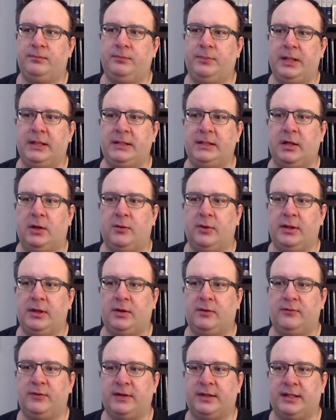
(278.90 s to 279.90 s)
been going
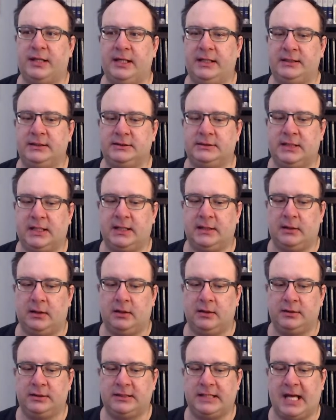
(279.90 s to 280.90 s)
over things that
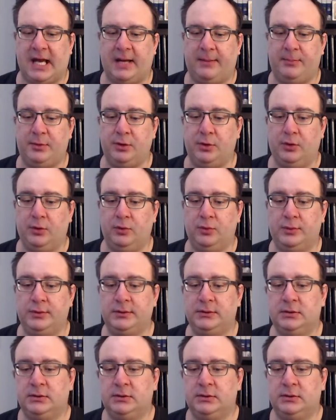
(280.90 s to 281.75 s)
are taboo